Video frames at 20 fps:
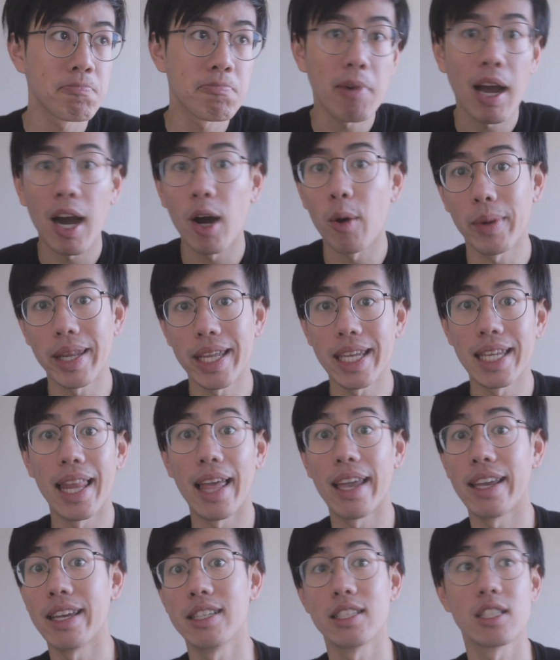how many
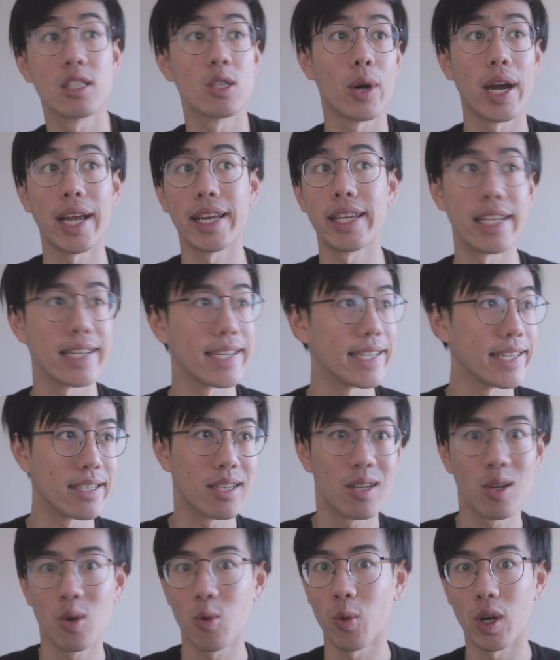layers do I need?
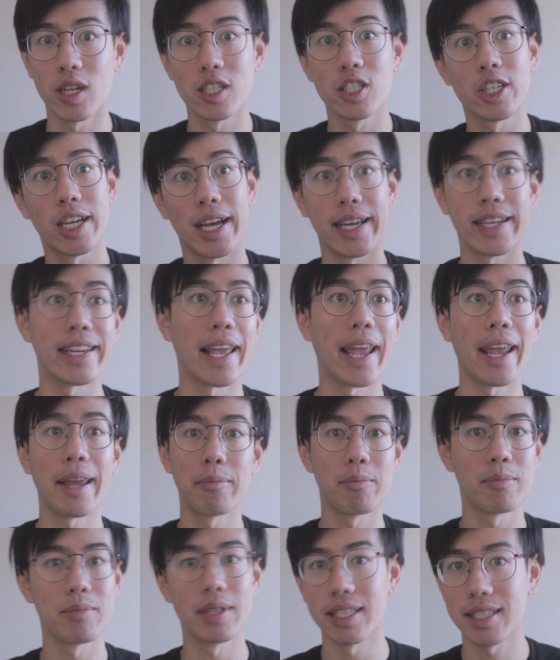What should I
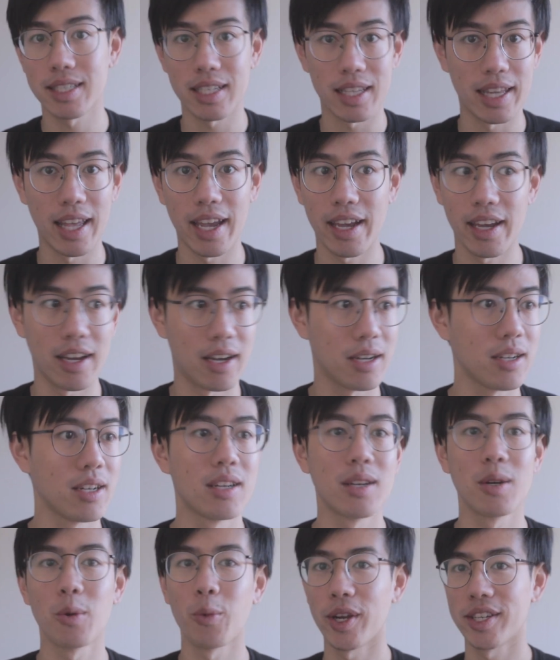name this layer?
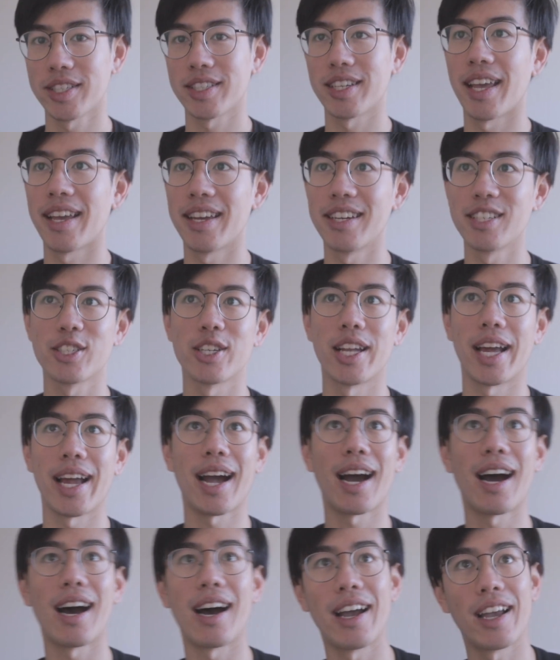Which layer should I
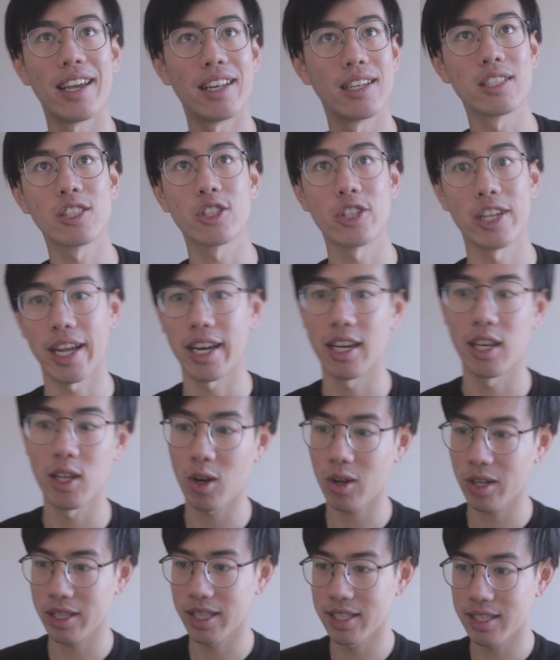hide? Should I
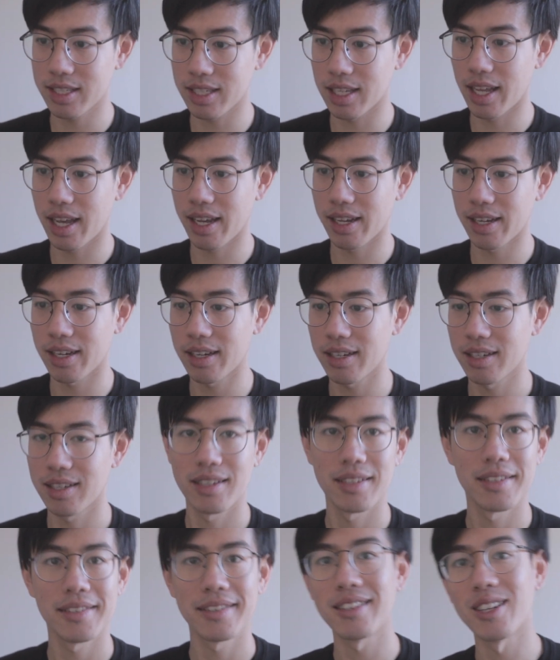lock this layer?
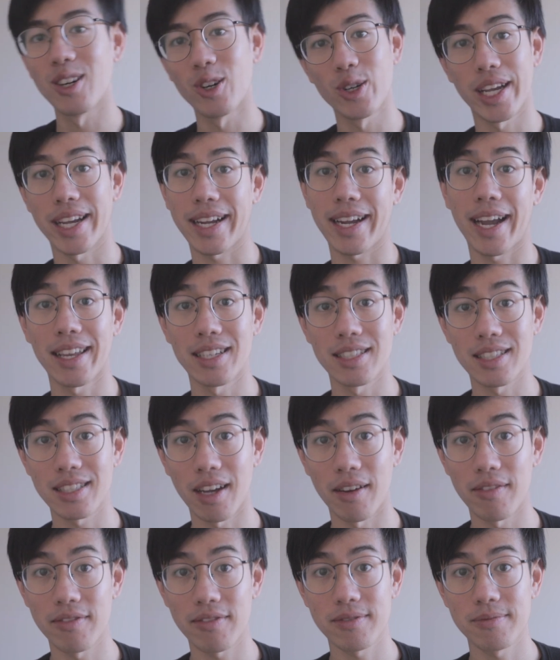All that kind of
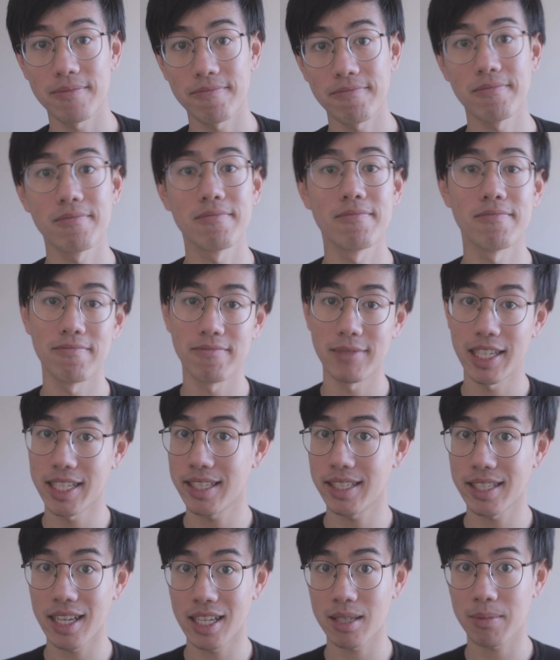stuff.
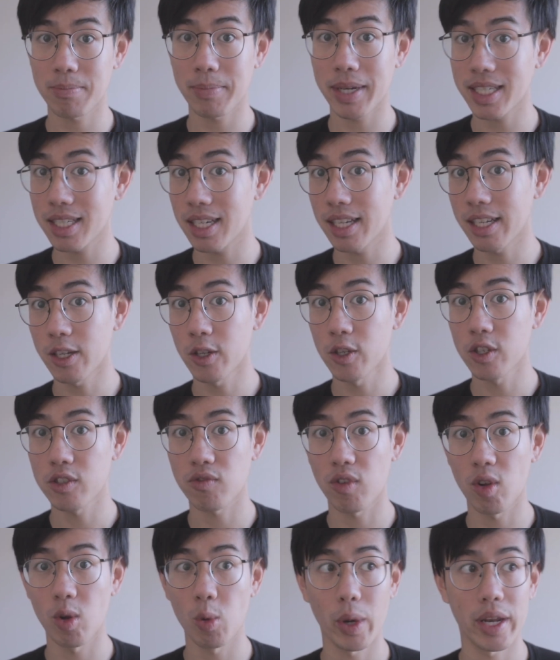This is especially
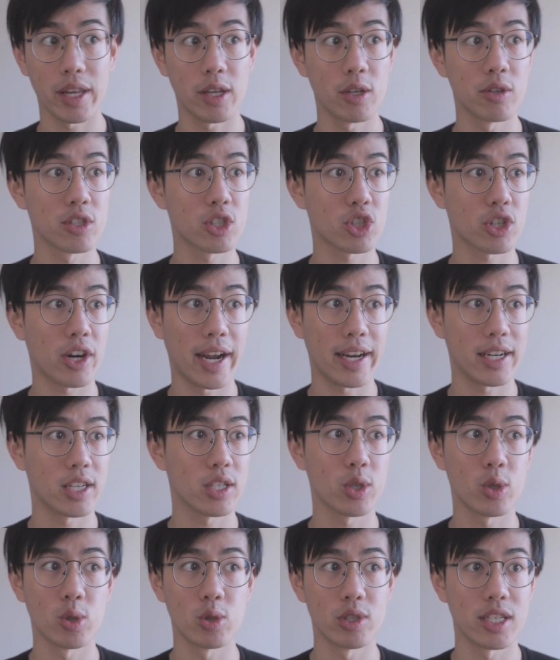useful when you're trying
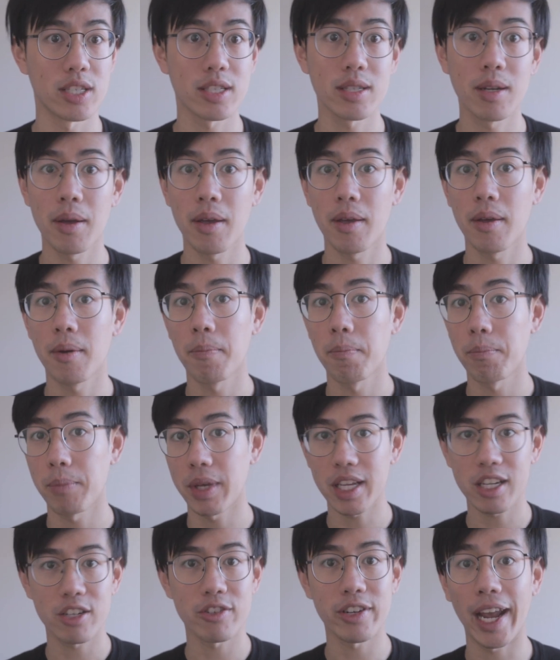to just
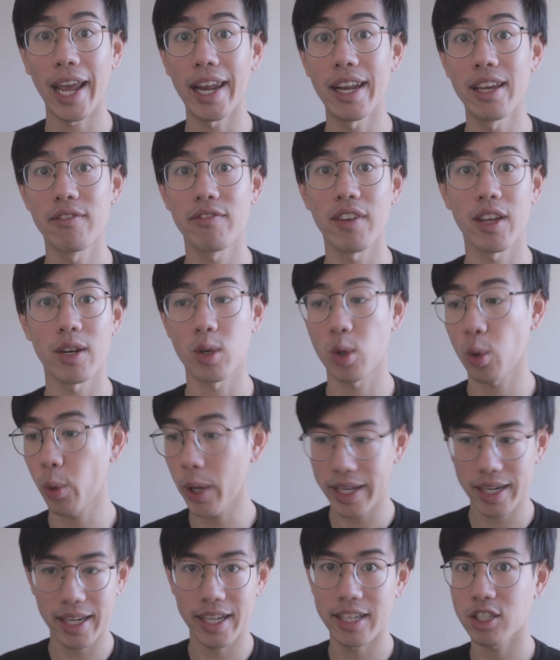be creative and
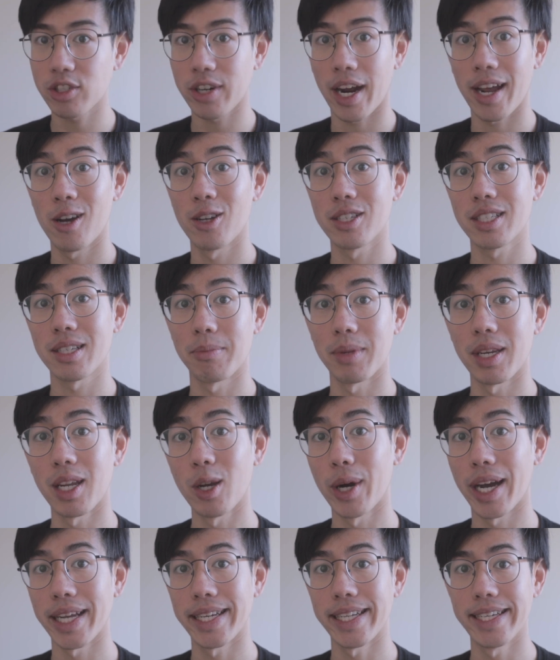quickly try out some
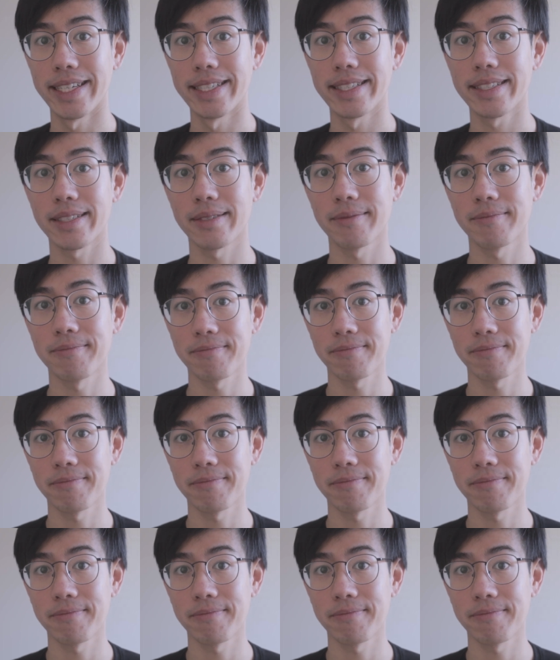new ideas.